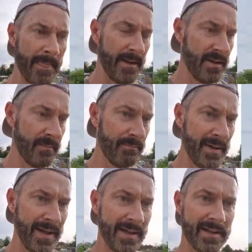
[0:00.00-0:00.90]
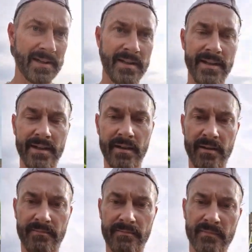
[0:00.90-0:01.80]
at the back, and then at
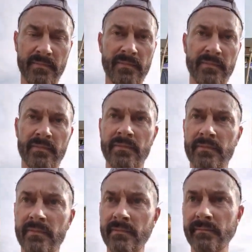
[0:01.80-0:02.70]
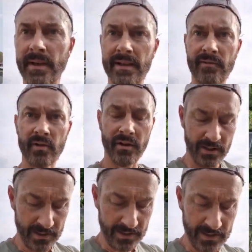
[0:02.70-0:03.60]
the back I've got
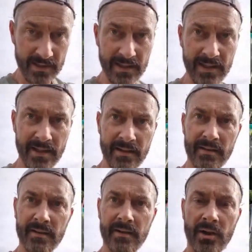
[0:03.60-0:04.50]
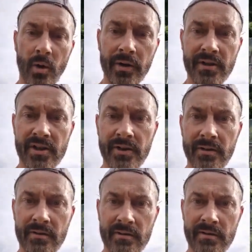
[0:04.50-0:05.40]
the golden
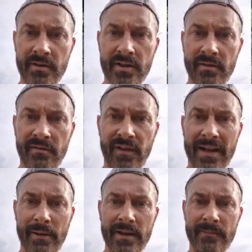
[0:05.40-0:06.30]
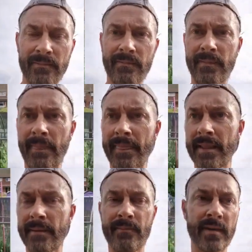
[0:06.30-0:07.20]
sunflower,
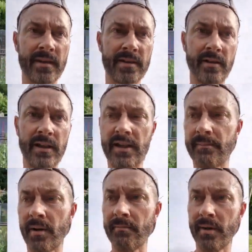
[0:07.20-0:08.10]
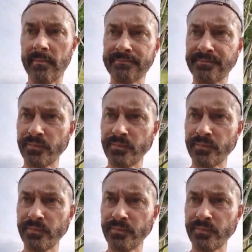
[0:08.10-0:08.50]
so like a pom-pom.